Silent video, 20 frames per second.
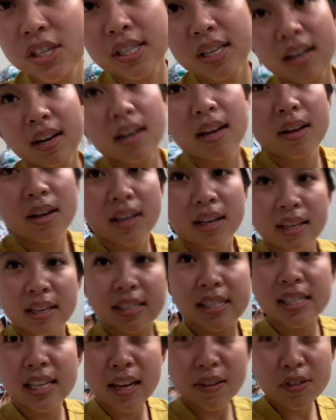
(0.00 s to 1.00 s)
gonna
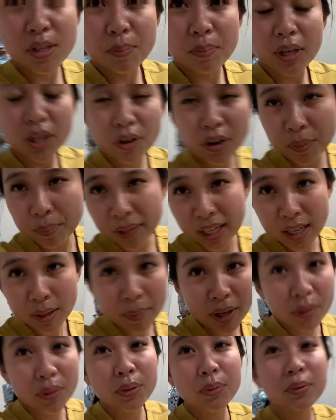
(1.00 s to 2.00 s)
save some PRP,
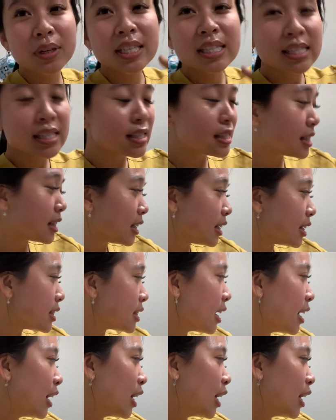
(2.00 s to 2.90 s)
about 3 cc's,